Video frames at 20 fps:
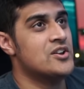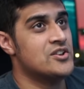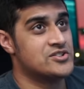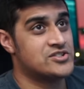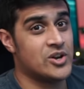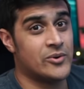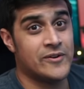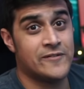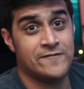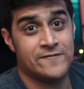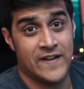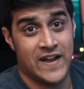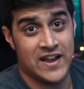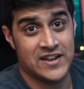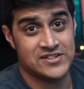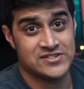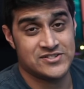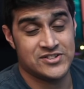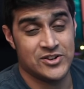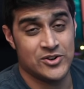So in
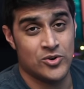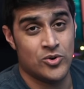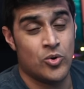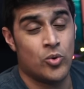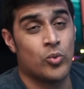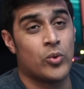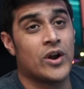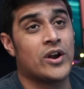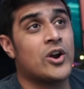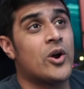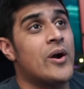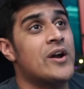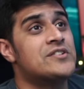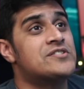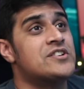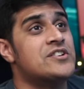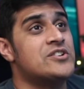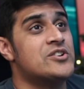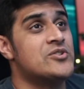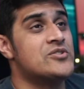phase 2, we're going
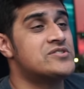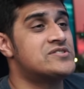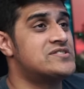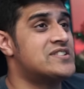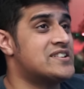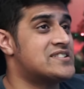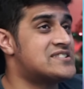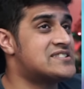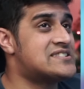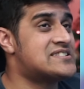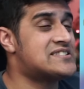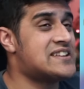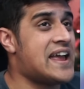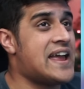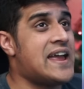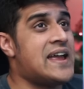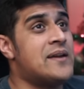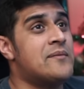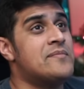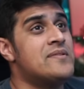to use the
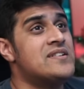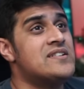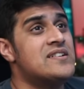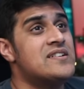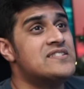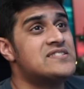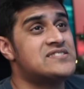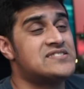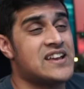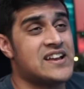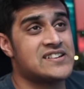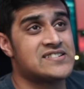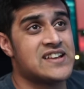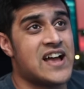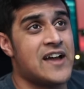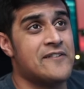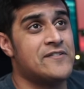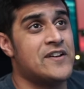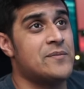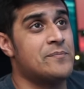same 6
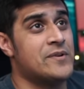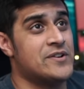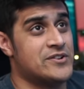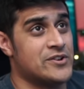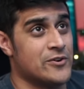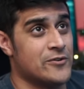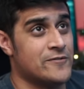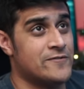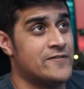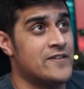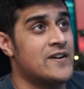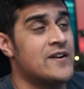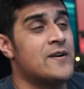IV Bidoof